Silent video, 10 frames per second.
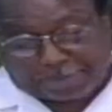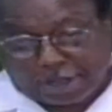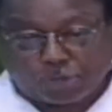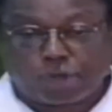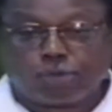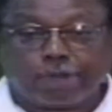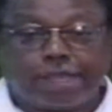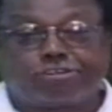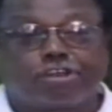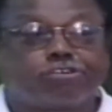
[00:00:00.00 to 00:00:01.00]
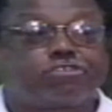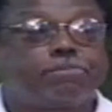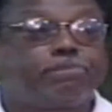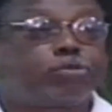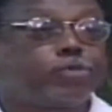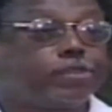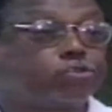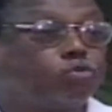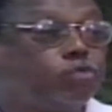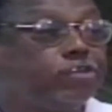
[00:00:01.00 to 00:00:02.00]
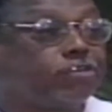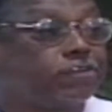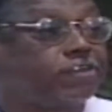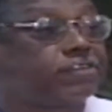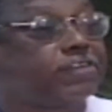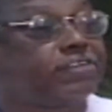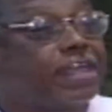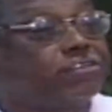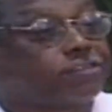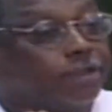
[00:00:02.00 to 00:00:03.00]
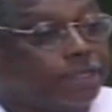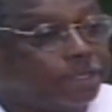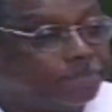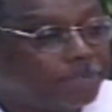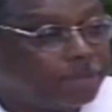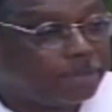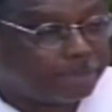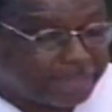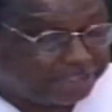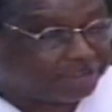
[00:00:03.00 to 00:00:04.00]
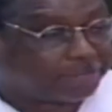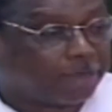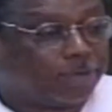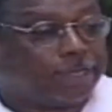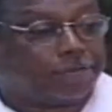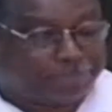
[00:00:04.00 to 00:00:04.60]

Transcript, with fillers: third world relationship between the two regions is essentially, necessarily, a